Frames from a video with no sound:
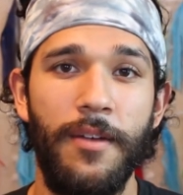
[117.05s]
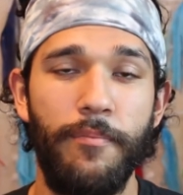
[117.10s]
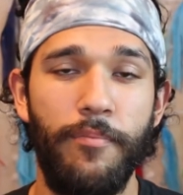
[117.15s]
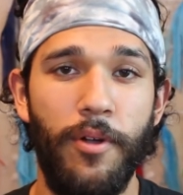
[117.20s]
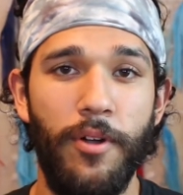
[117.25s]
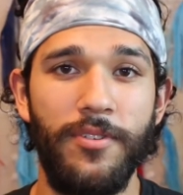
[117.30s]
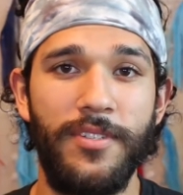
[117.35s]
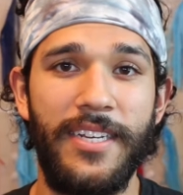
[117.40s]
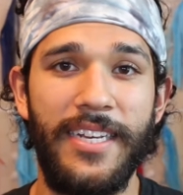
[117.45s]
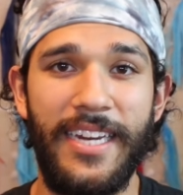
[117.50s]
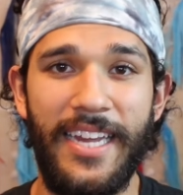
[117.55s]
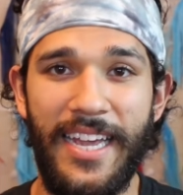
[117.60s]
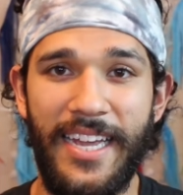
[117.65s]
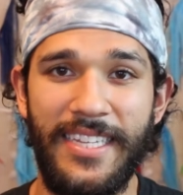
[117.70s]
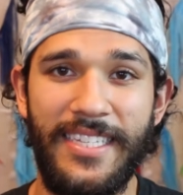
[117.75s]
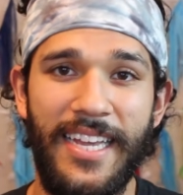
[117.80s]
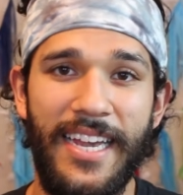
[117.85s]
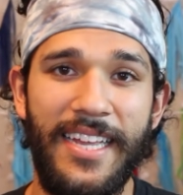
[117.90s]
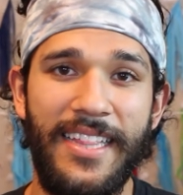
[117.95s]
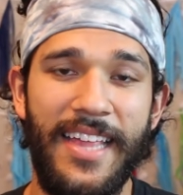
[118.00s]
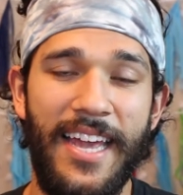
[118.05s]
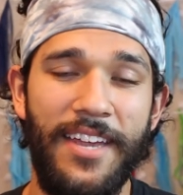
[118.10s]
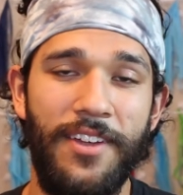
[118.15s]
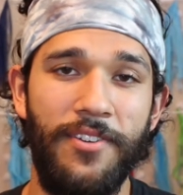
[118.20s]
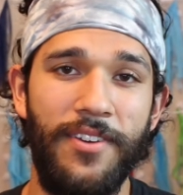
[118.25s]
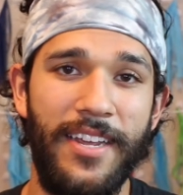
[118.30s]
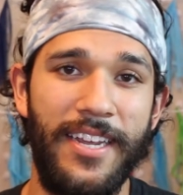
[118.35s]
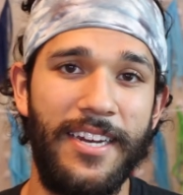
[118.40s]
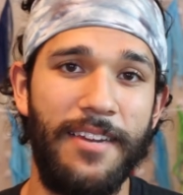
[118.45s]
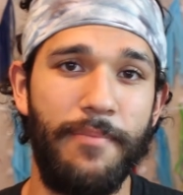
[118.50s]
protein intake that you
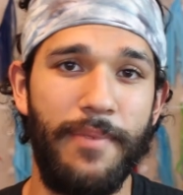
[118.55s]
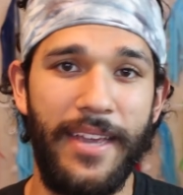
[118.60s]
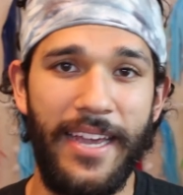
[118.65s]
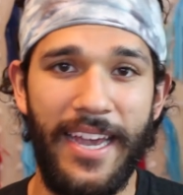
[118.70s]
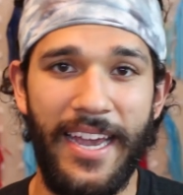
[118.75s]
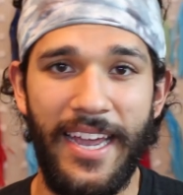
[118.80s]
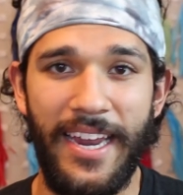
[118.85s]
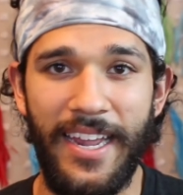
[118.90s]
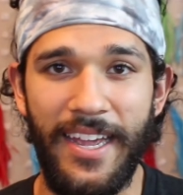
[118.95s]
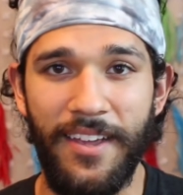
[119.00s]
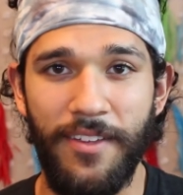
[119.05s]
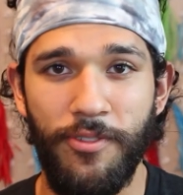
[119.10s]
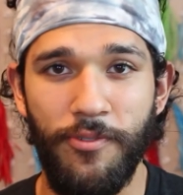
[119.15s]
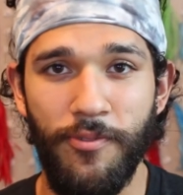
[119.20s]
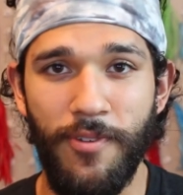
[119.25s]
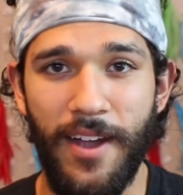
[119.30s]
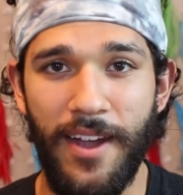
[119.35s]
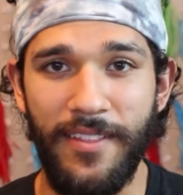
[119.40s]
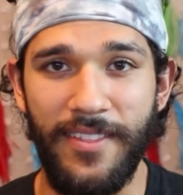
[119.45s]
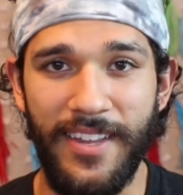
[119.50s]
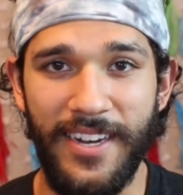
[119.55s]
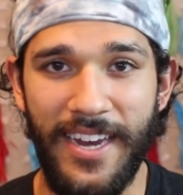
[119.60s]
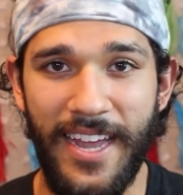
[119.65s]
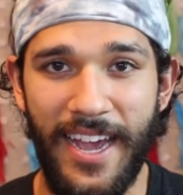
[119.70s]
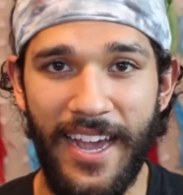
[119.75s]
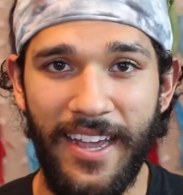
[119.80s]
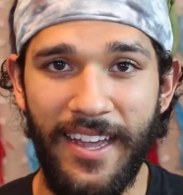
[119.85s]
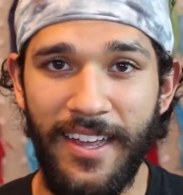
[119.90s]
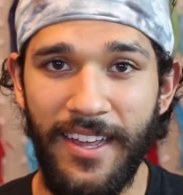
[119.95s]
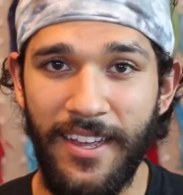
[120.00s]
need to be hitting throughout the
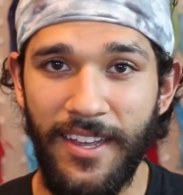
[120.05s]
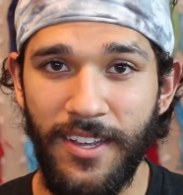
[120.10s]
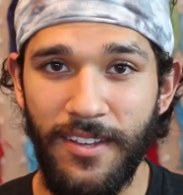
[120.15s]
day.